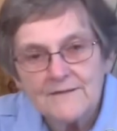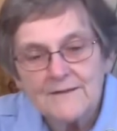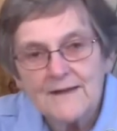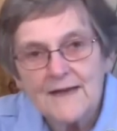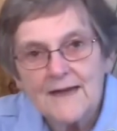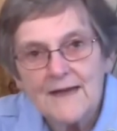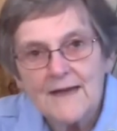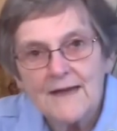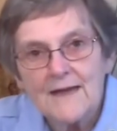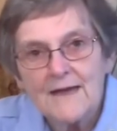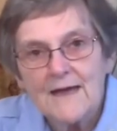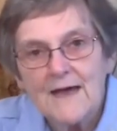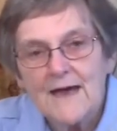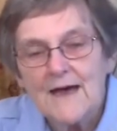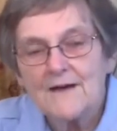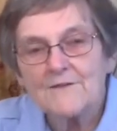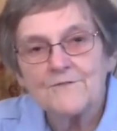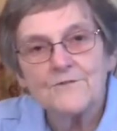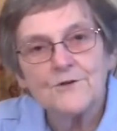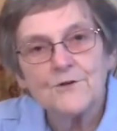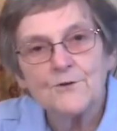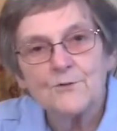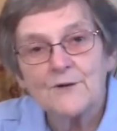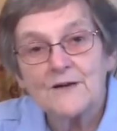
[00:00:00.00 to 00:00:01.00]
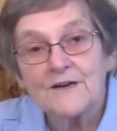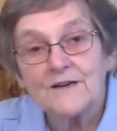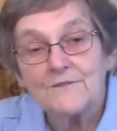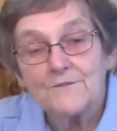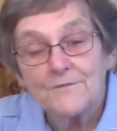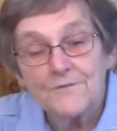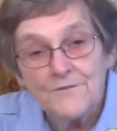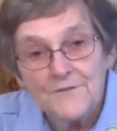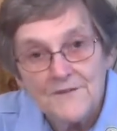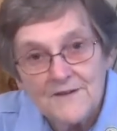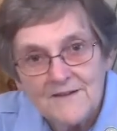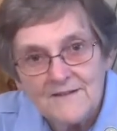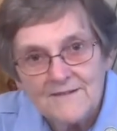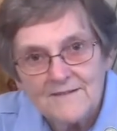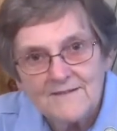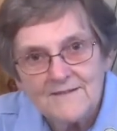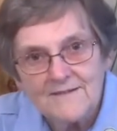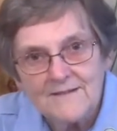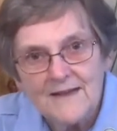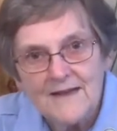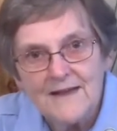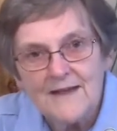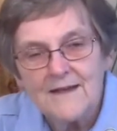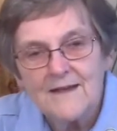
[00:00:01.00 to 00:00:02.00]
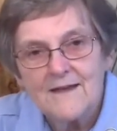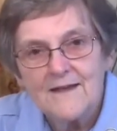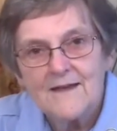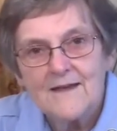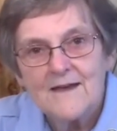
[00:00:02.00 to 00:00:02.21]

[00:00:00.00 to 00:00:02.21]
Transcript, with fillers: day, have a great feast day,